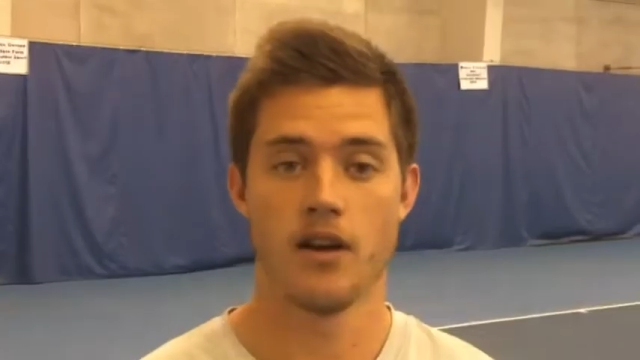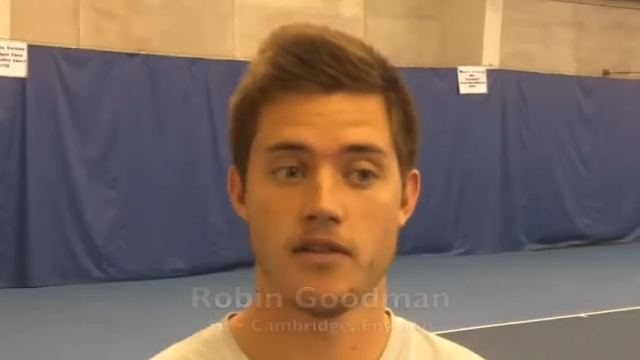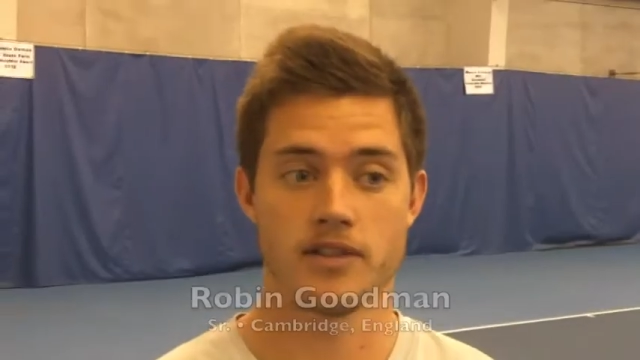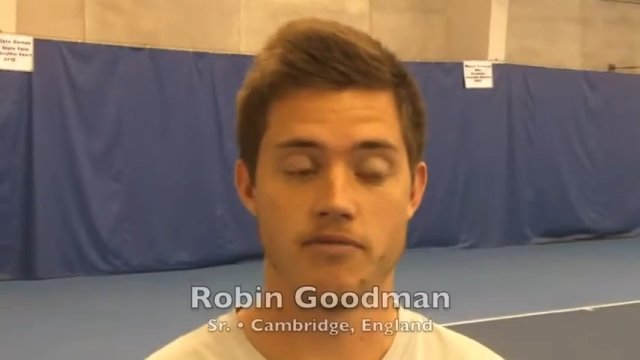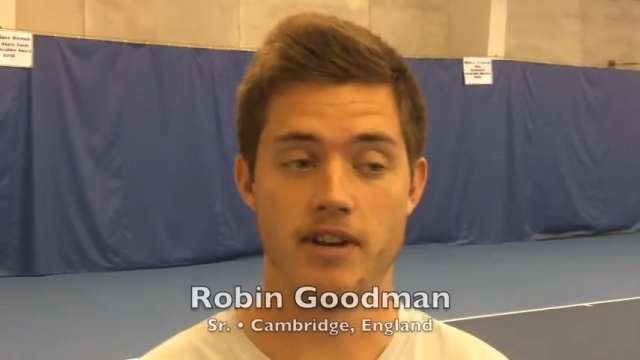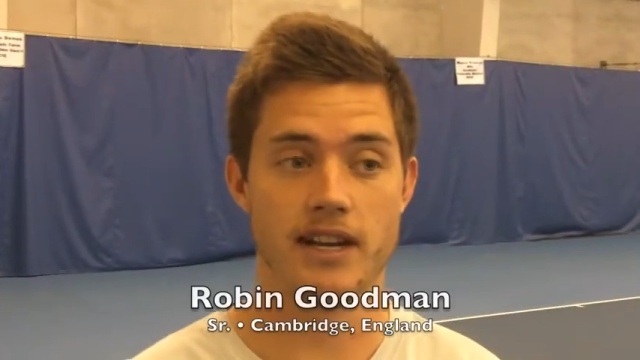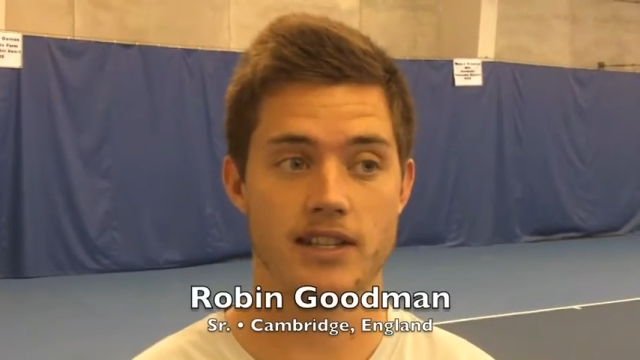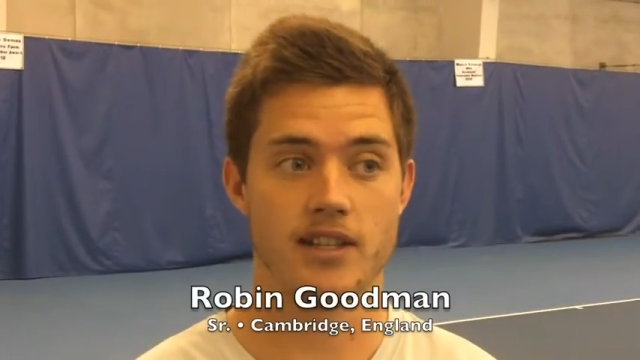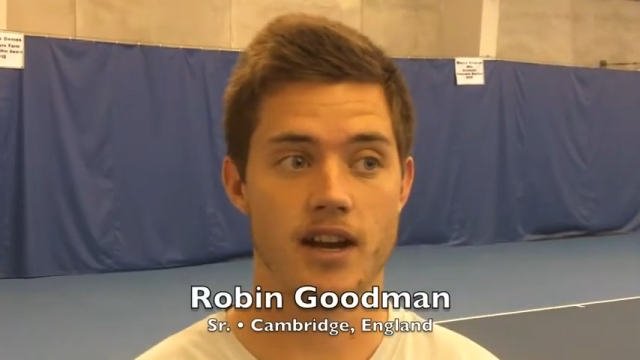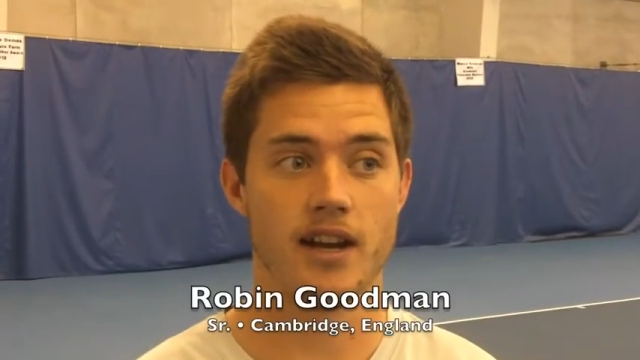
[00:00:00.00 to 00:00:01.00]
Obviously, really
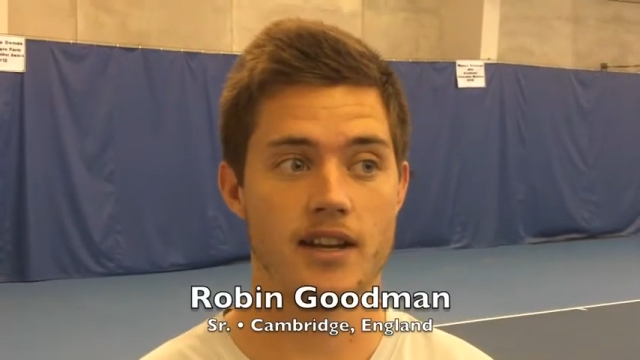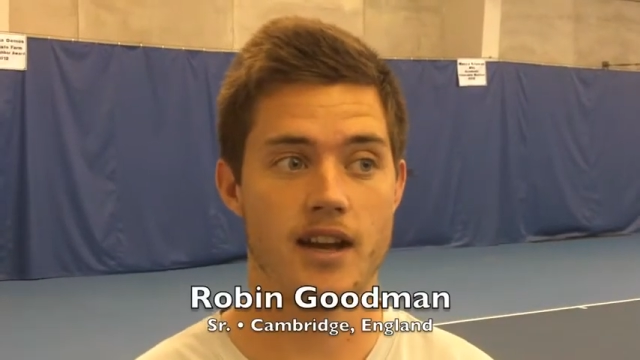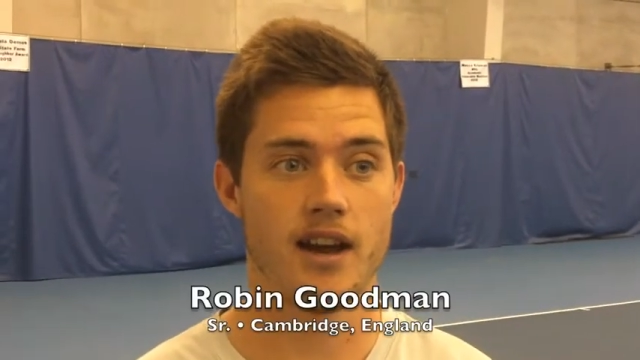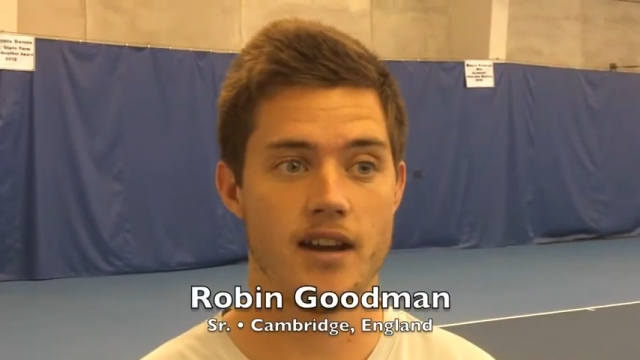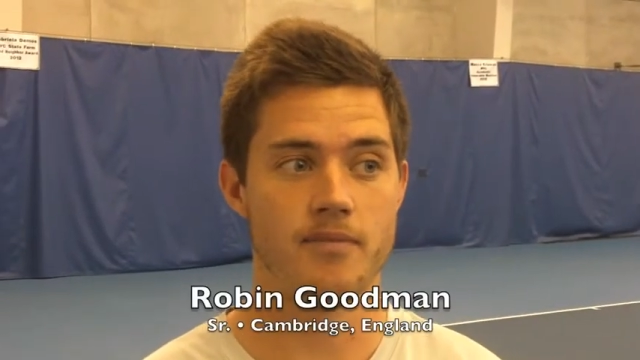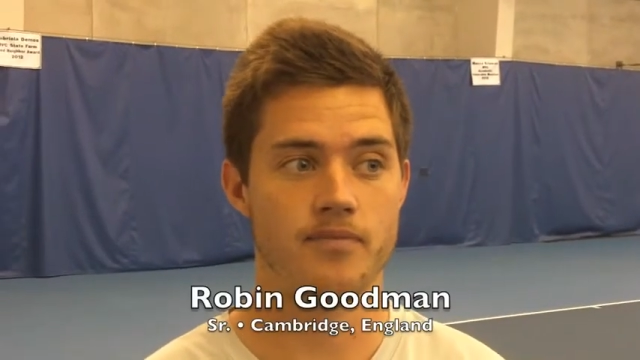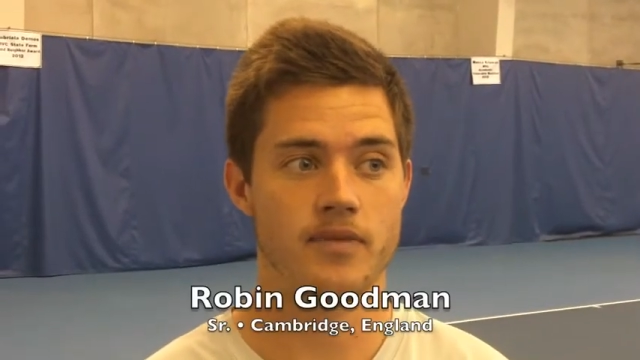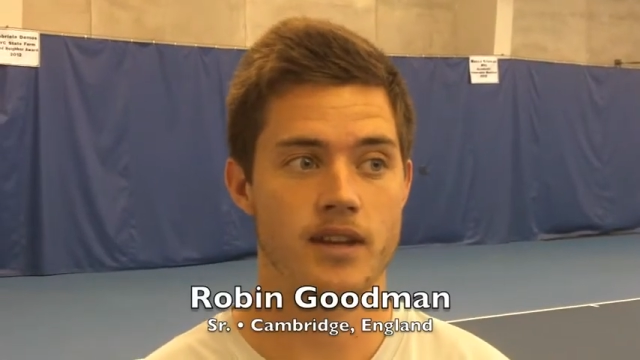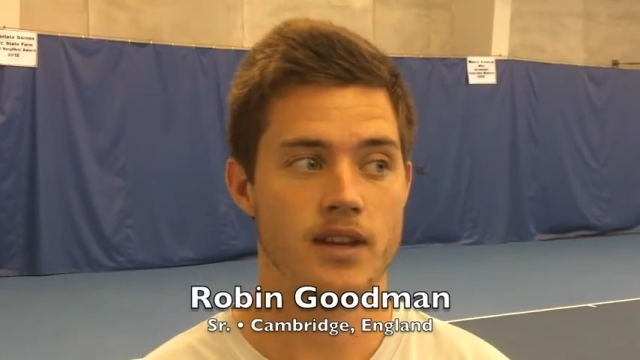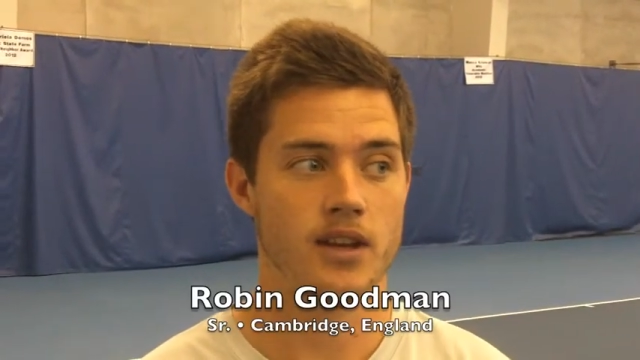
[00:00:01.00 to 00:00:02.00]
excited.
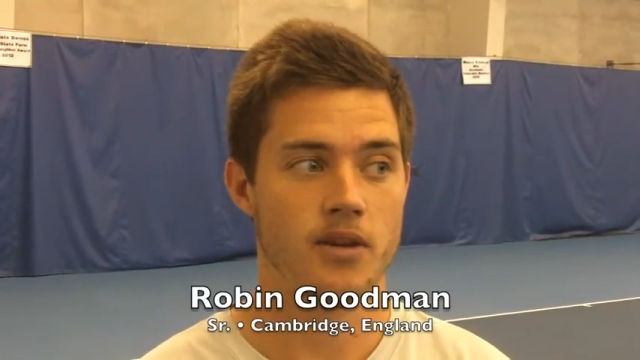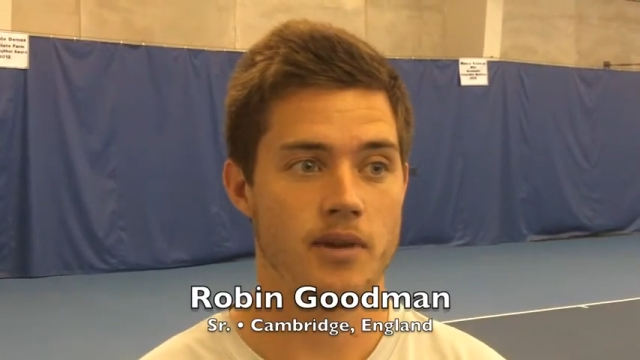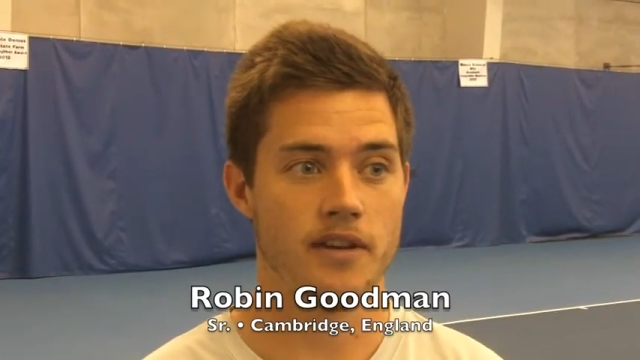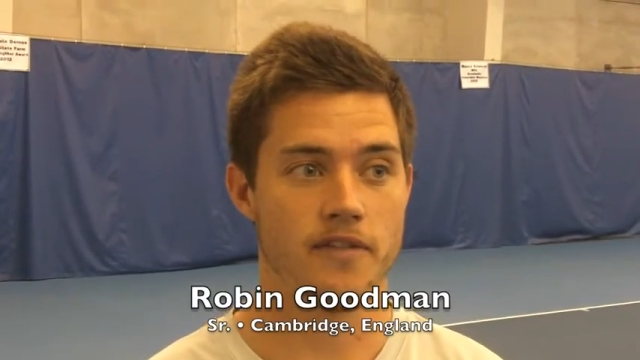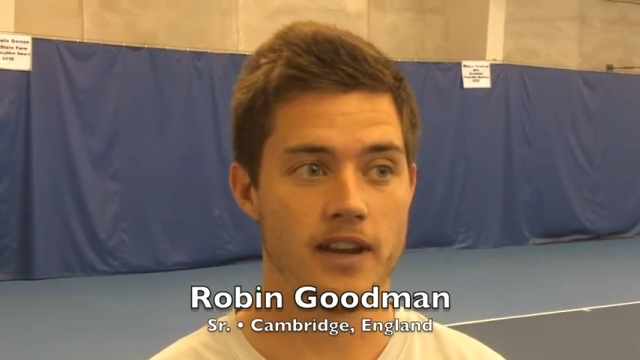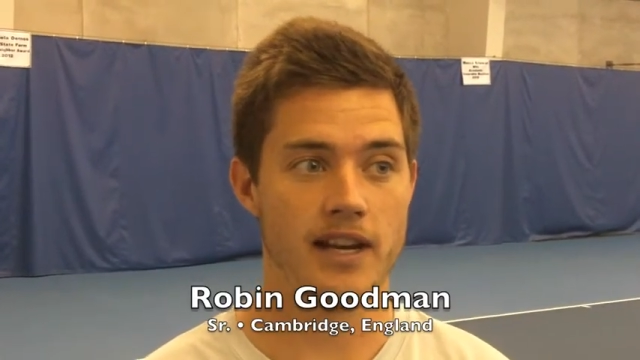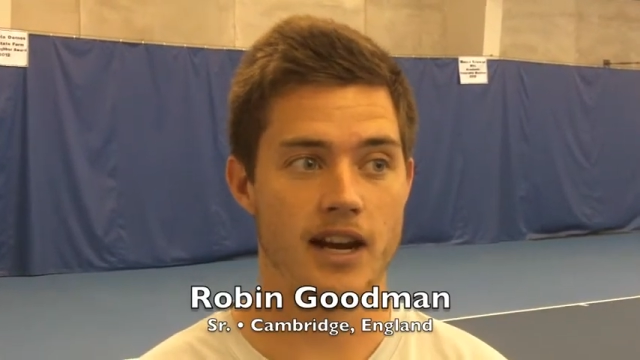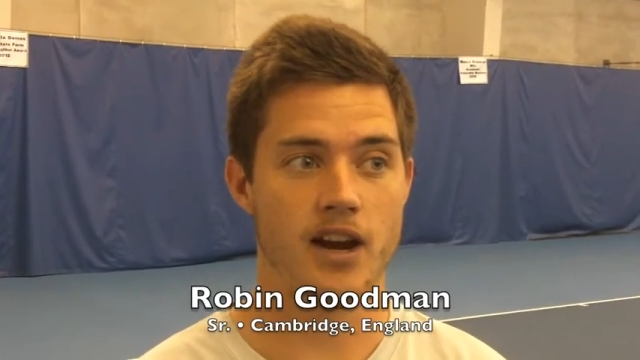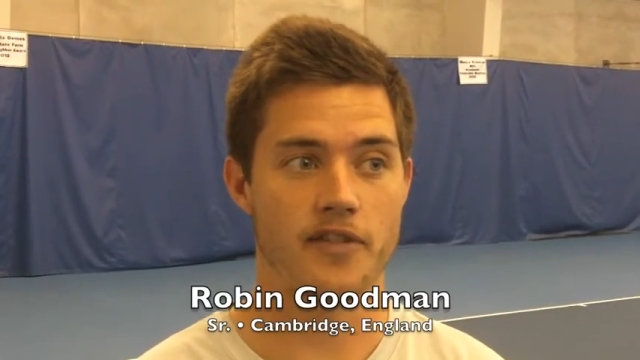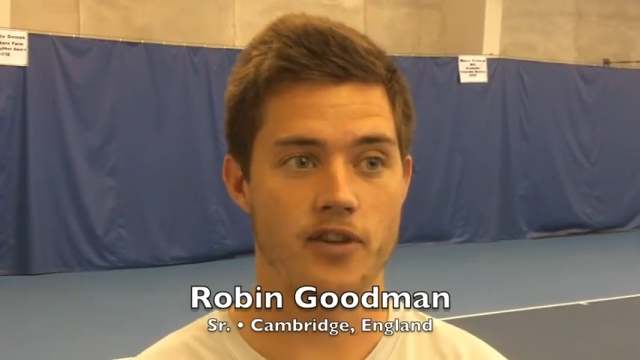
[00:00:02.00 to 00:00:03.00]
We had a
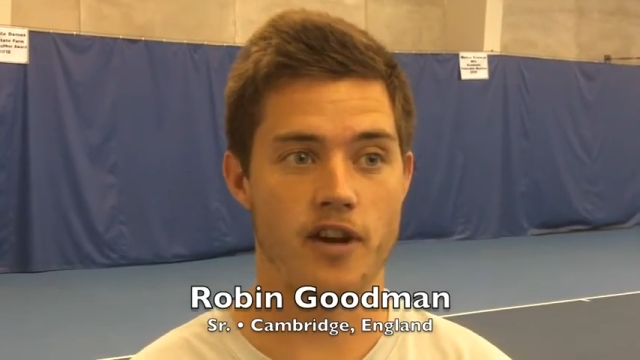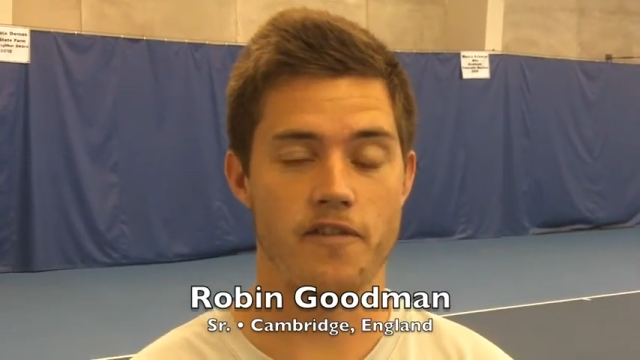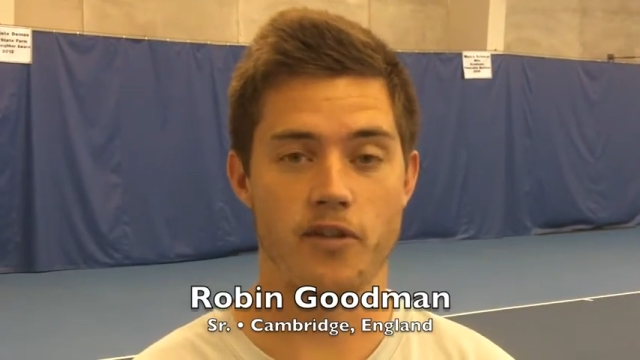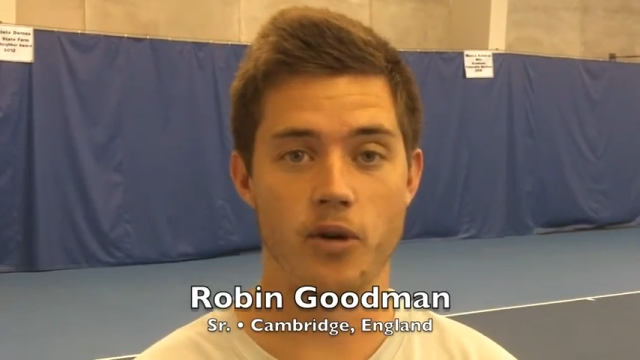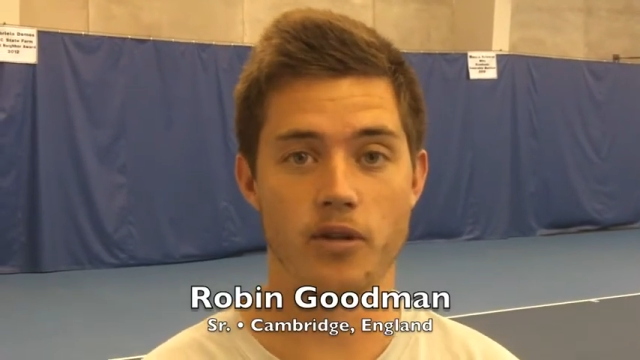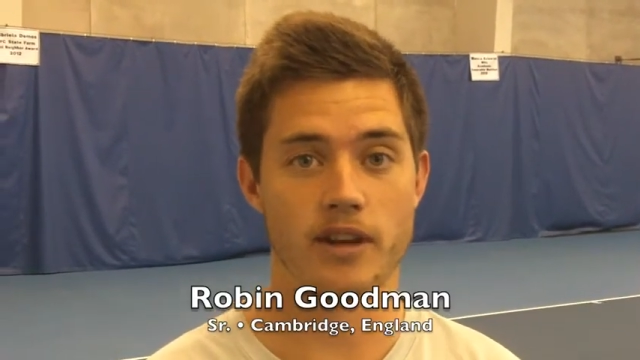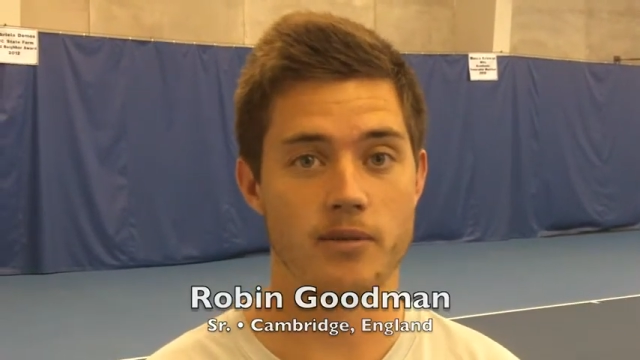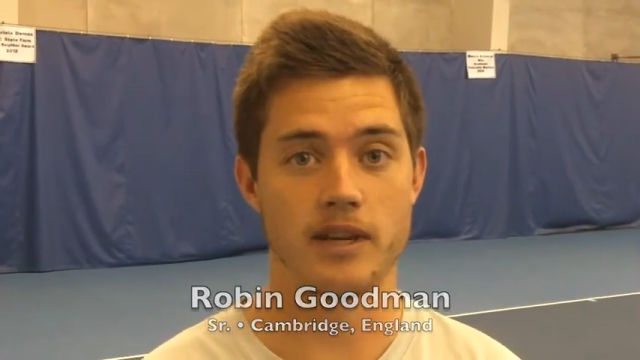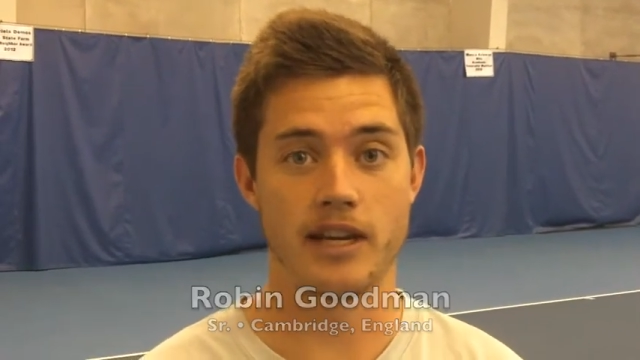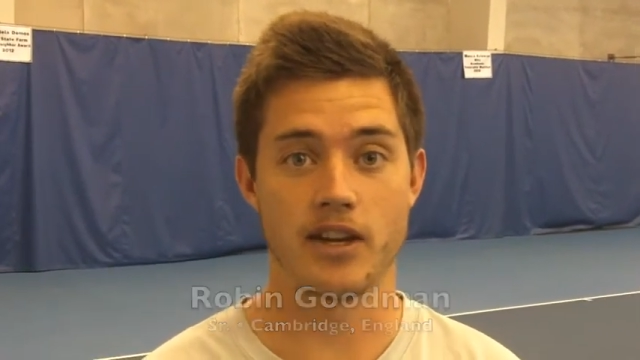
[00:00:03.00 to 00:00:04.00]
feeling after our fall
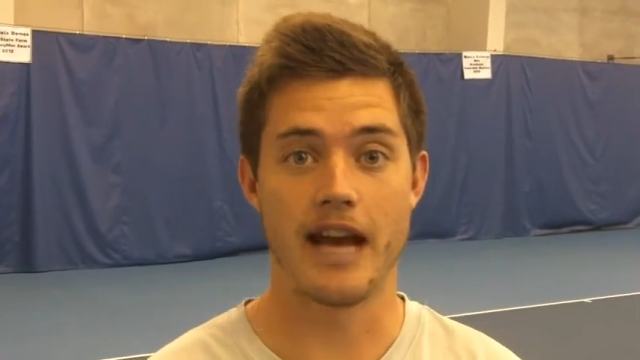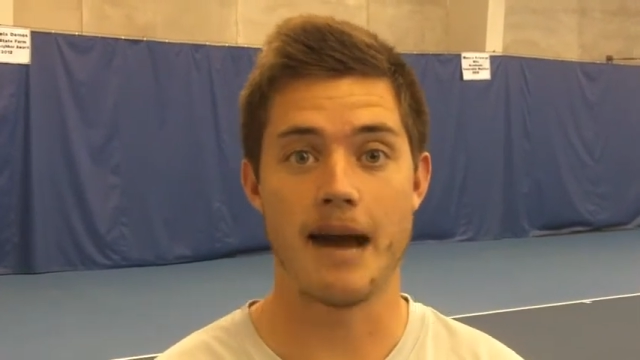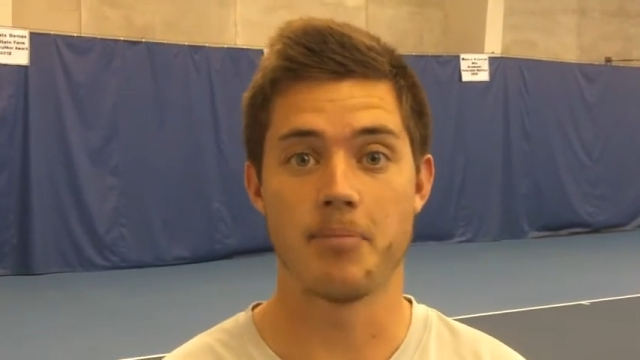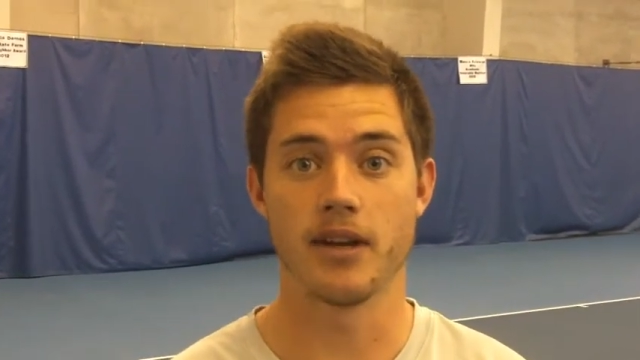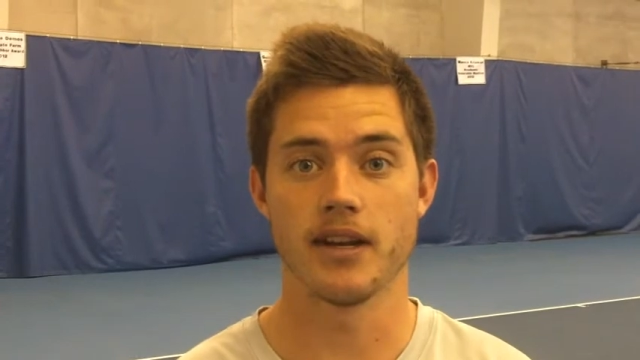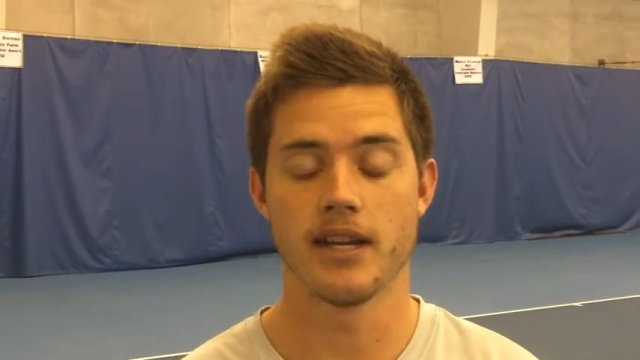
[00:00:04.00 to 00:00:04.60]
that it could happen.